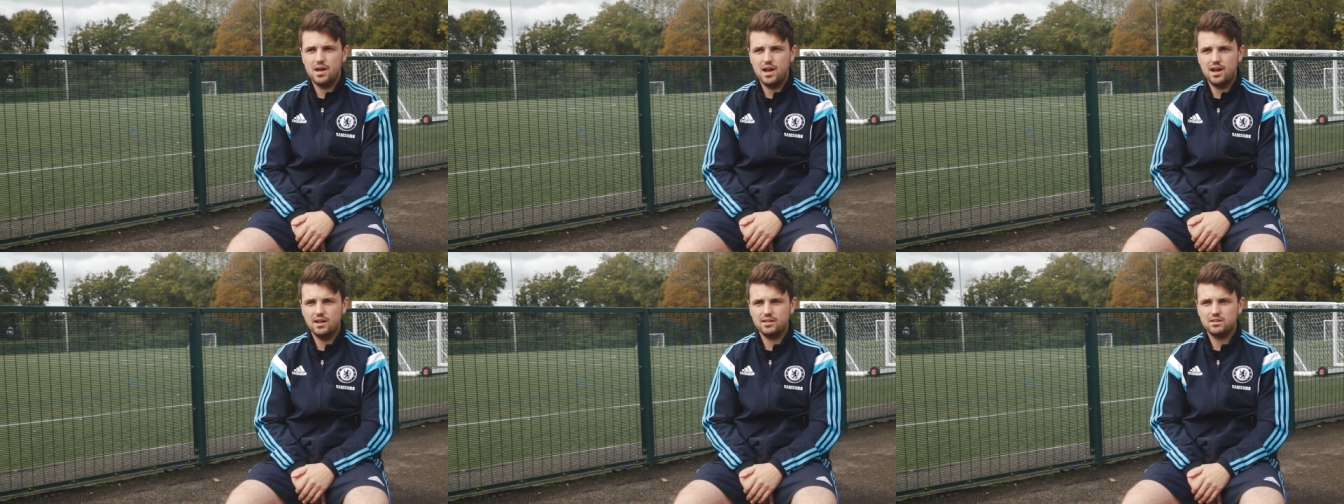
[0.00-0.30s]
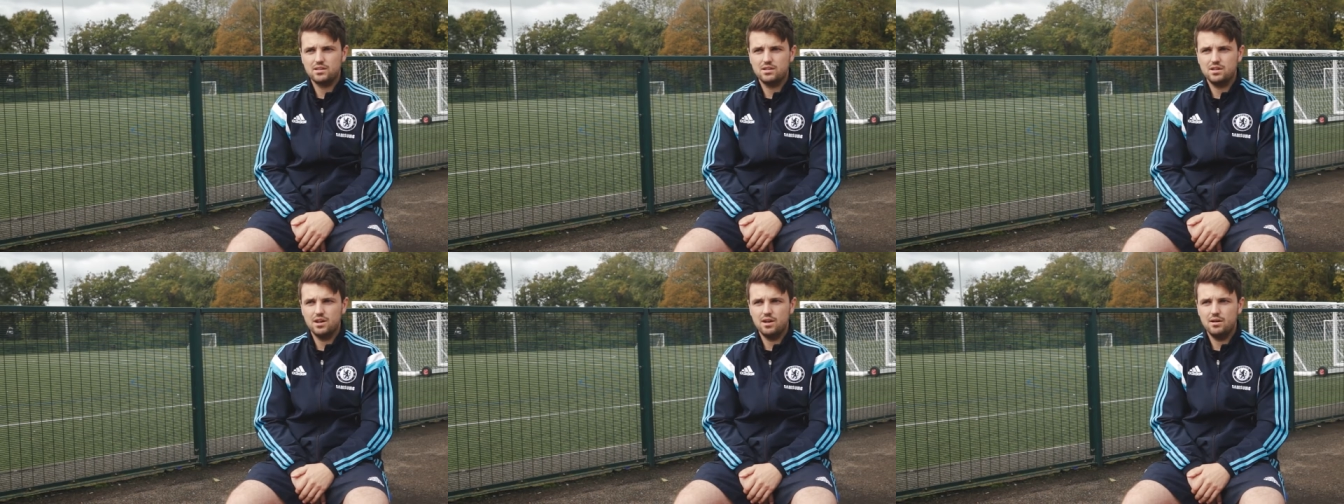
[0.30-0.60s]
a,
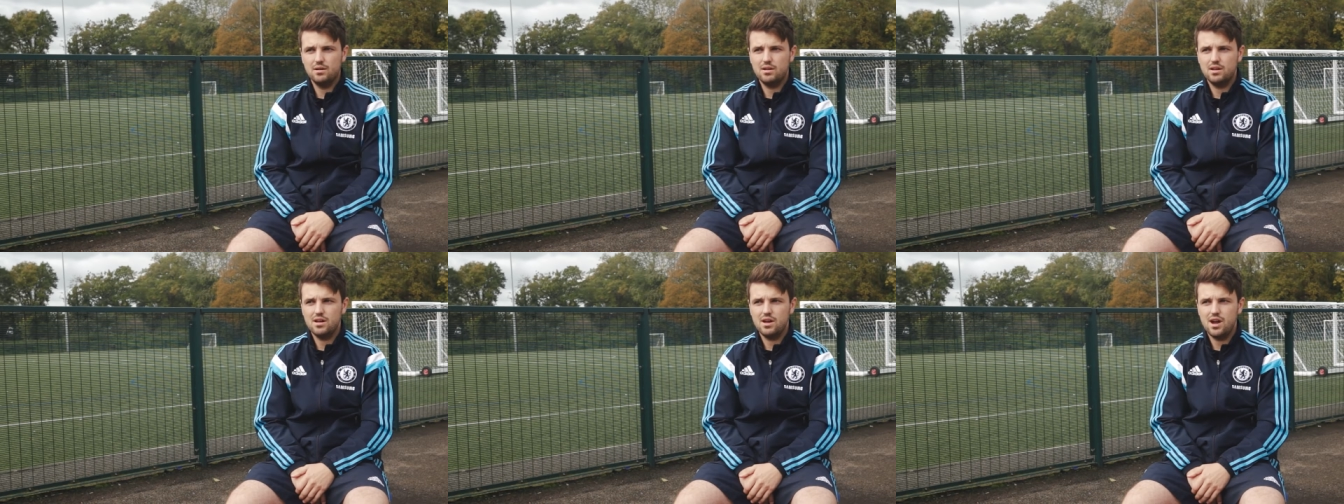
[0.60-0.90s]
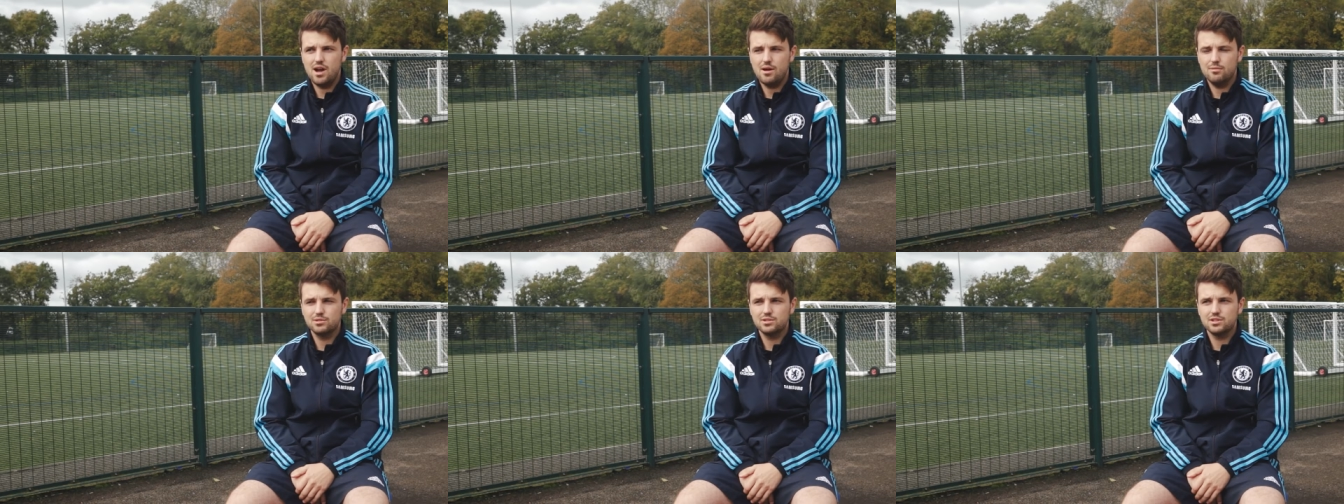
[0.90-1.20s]

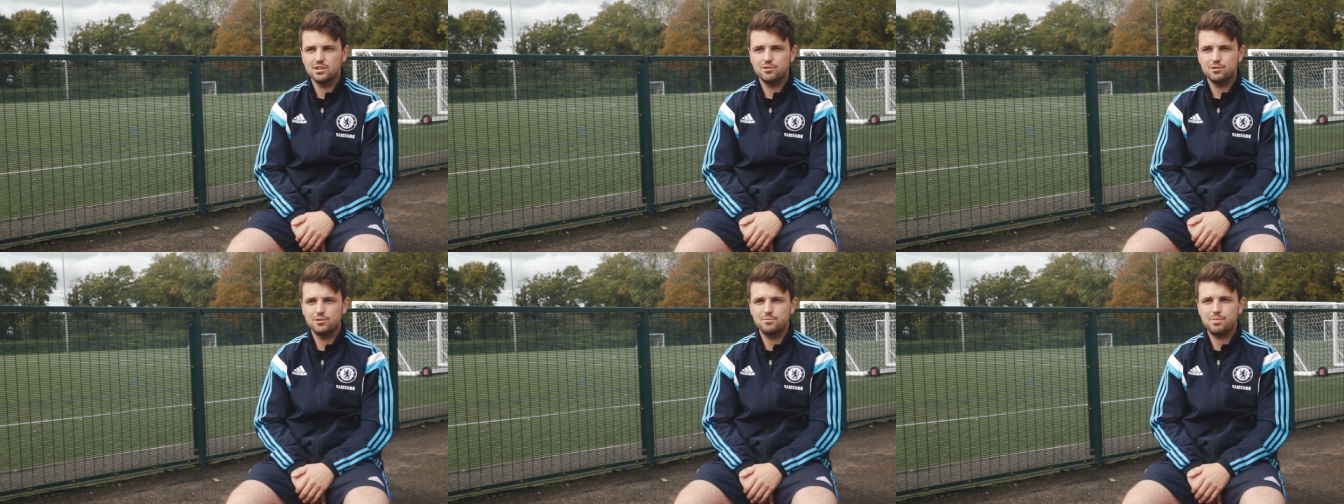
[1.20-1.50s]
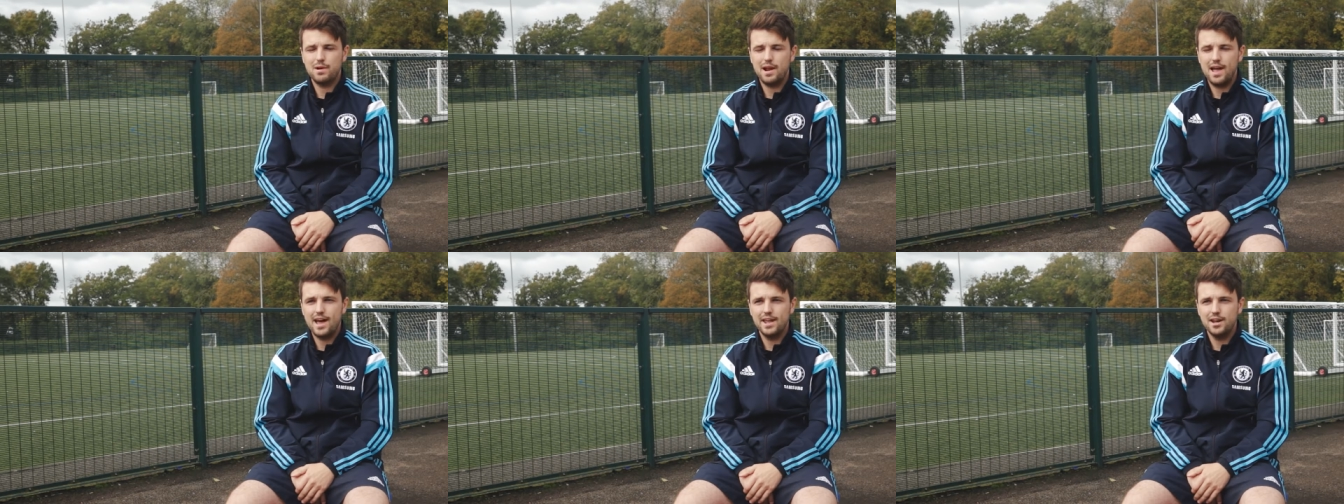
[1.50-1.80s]
I wasn't a good
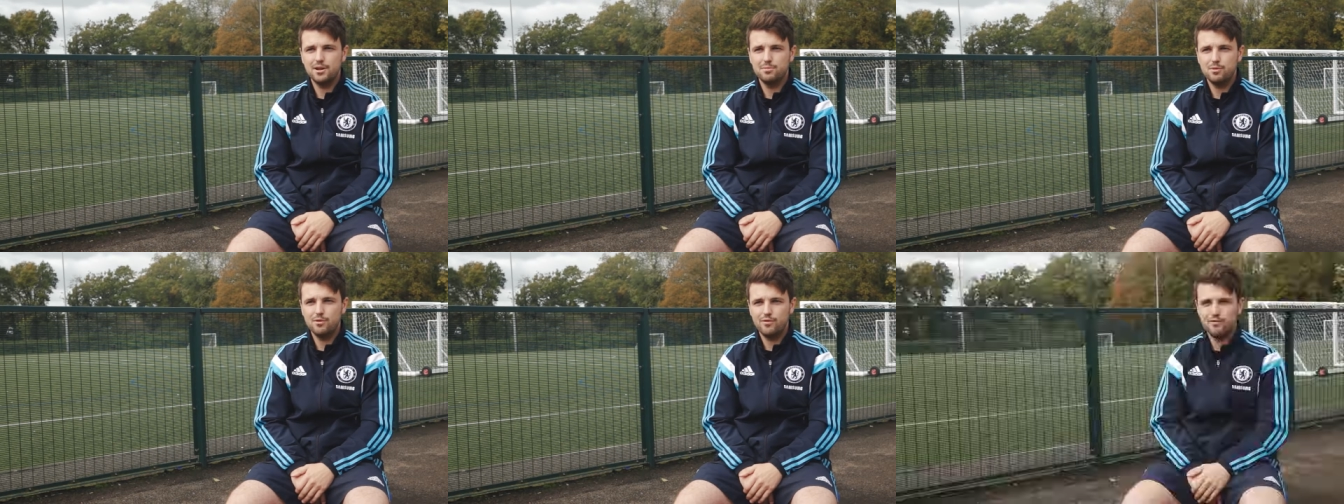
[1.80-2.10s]
planner